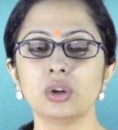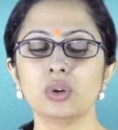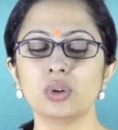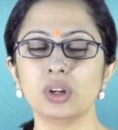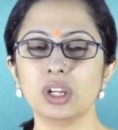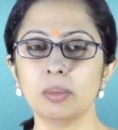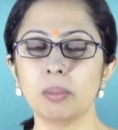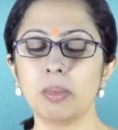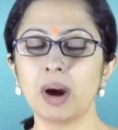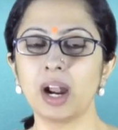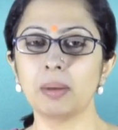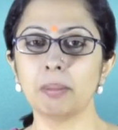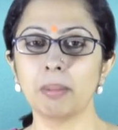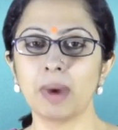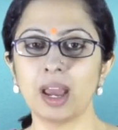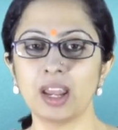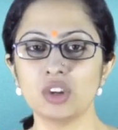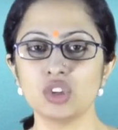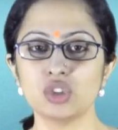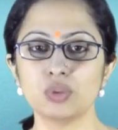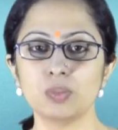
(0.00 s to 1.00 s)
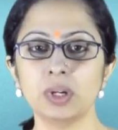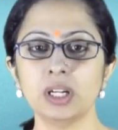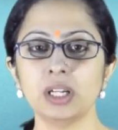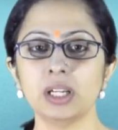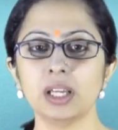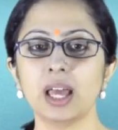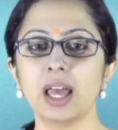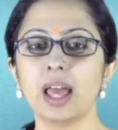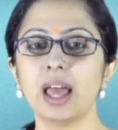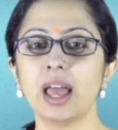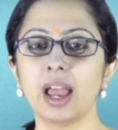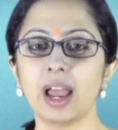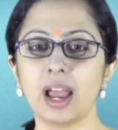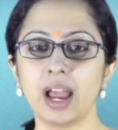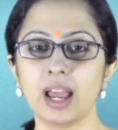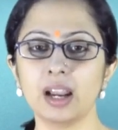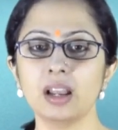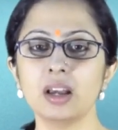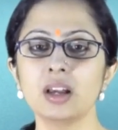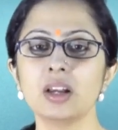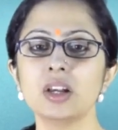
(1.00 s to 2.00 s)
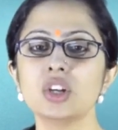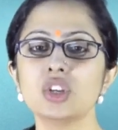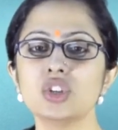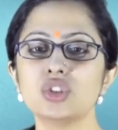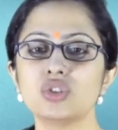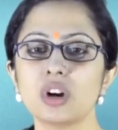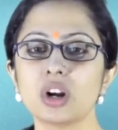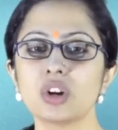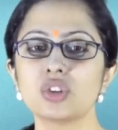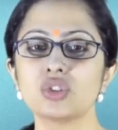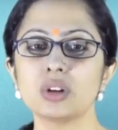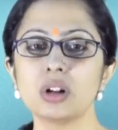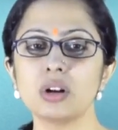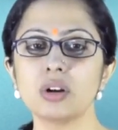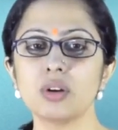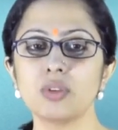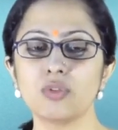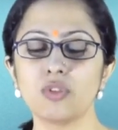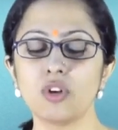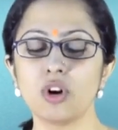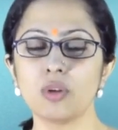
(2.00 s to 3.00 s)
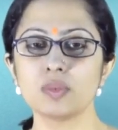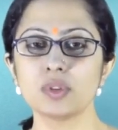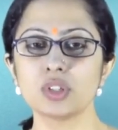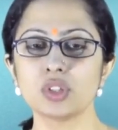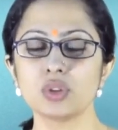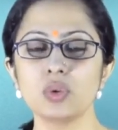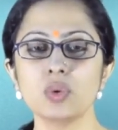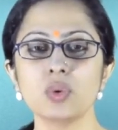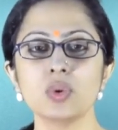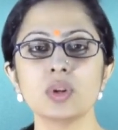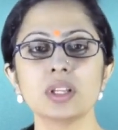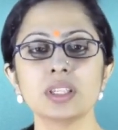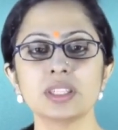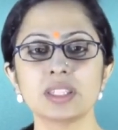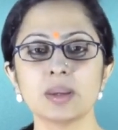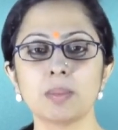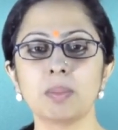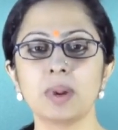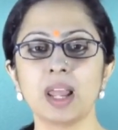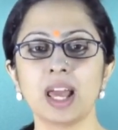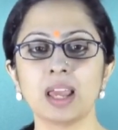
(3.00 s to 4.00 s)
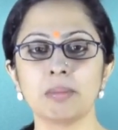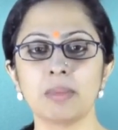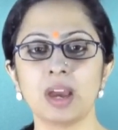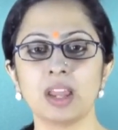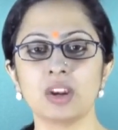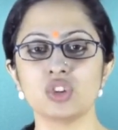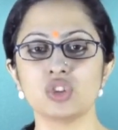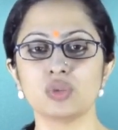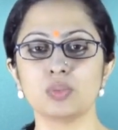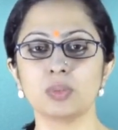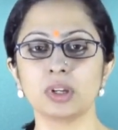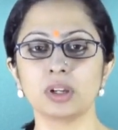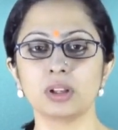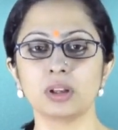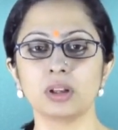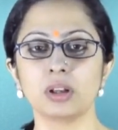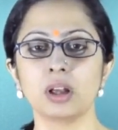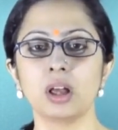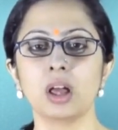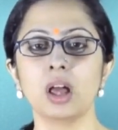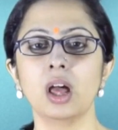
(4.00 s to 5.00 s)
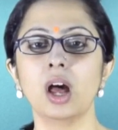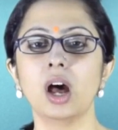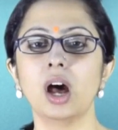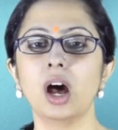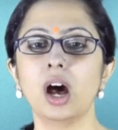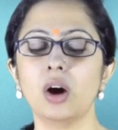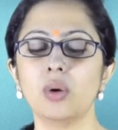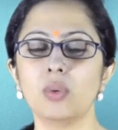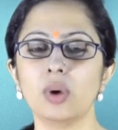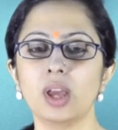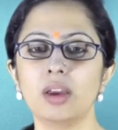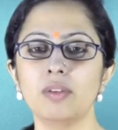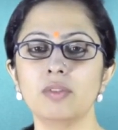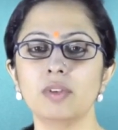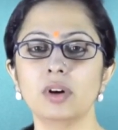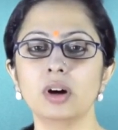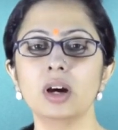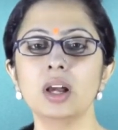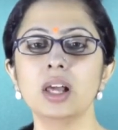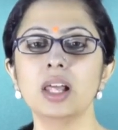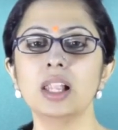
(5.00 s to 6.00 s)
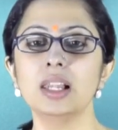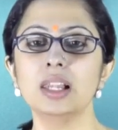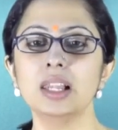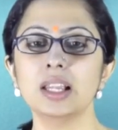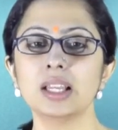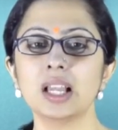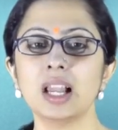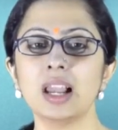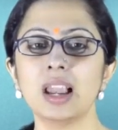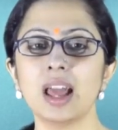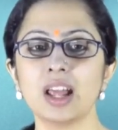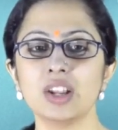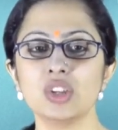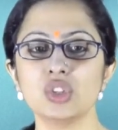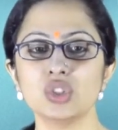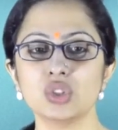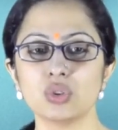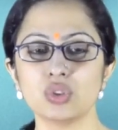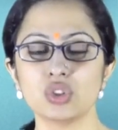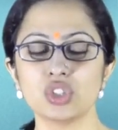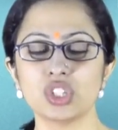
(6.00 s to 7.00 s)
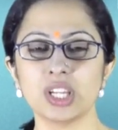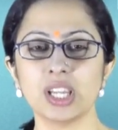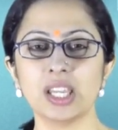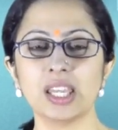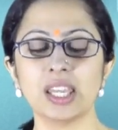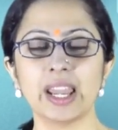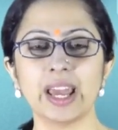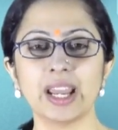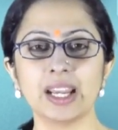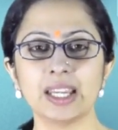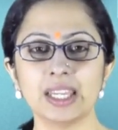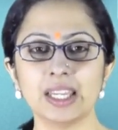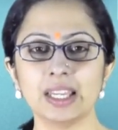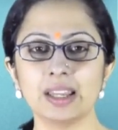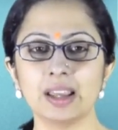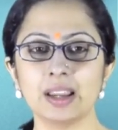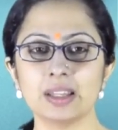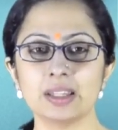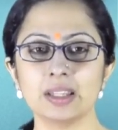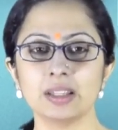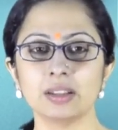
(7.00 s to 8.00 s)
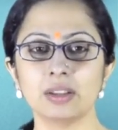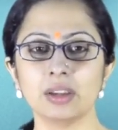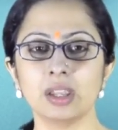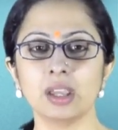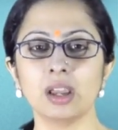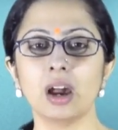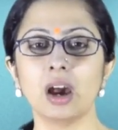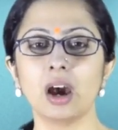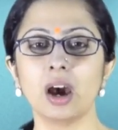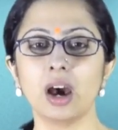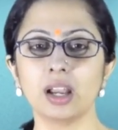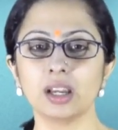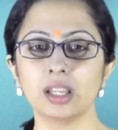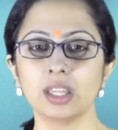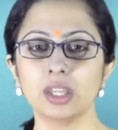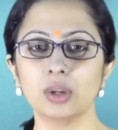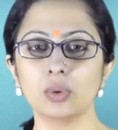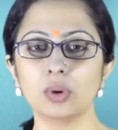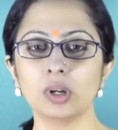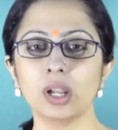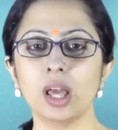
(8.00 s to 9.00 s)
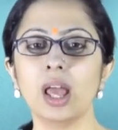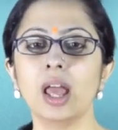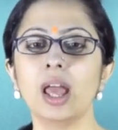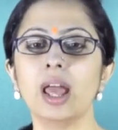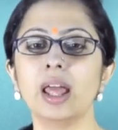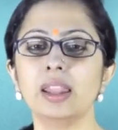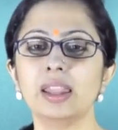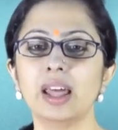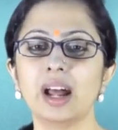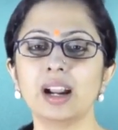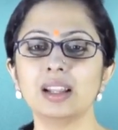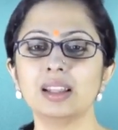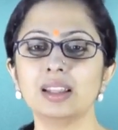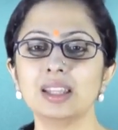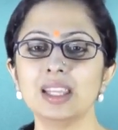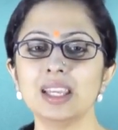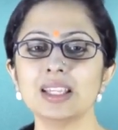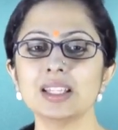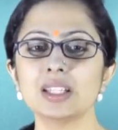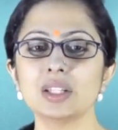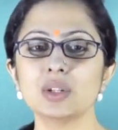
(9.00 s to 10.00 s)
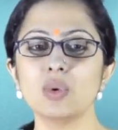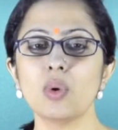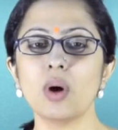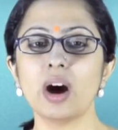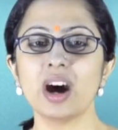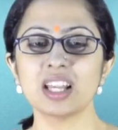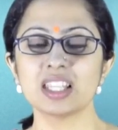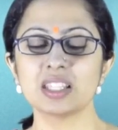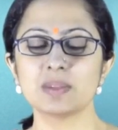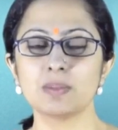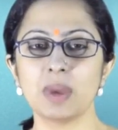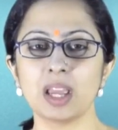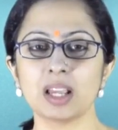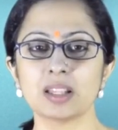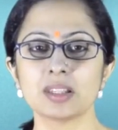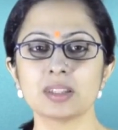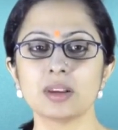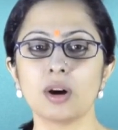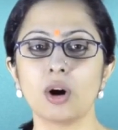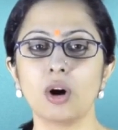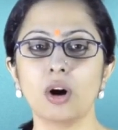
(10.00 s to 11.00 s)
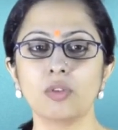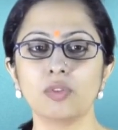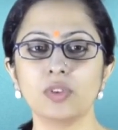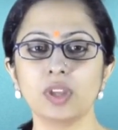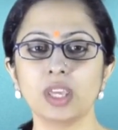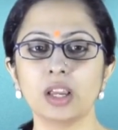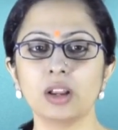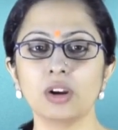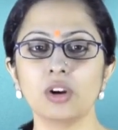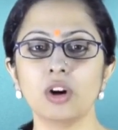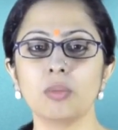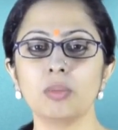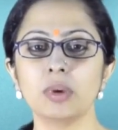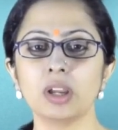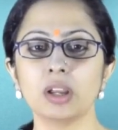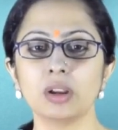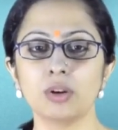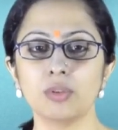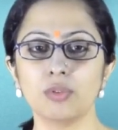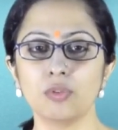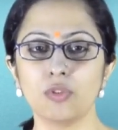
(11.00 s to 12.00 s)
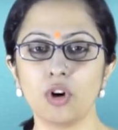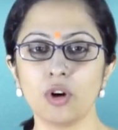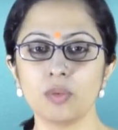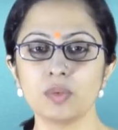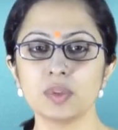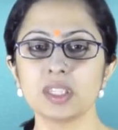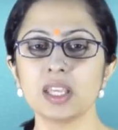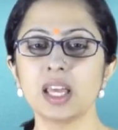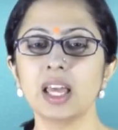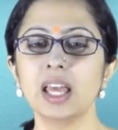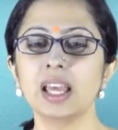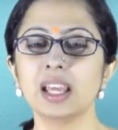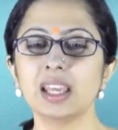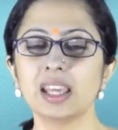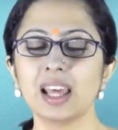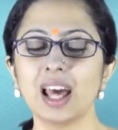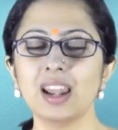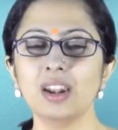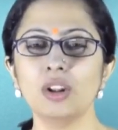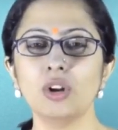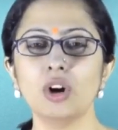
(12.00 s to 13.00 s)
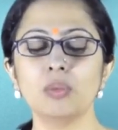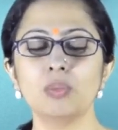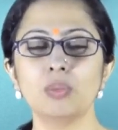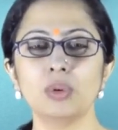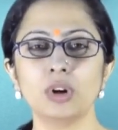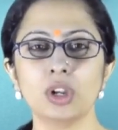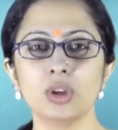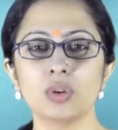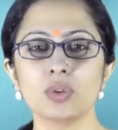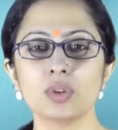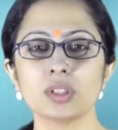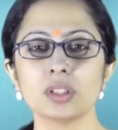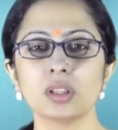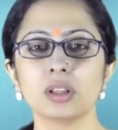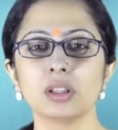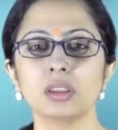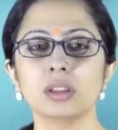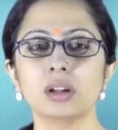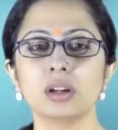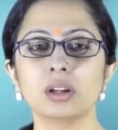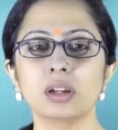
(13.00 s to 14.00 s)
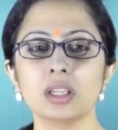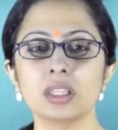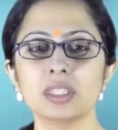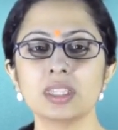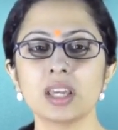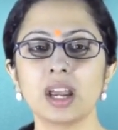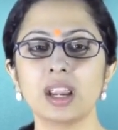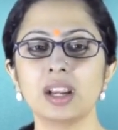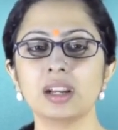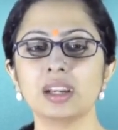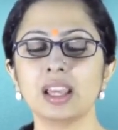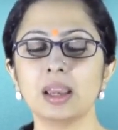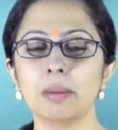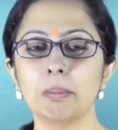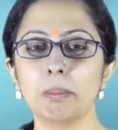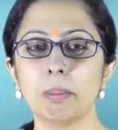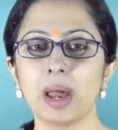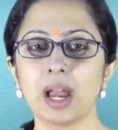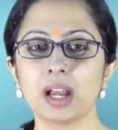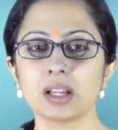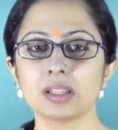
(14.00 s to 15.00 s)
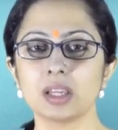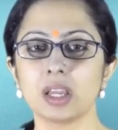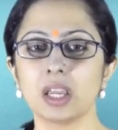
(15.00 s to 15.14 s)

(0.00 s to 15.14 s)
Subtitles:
to demand management and structural reforms to supply management. However, Little and Joshi 1993 argued that these two aspects of economic reforms cannot produce the desired impact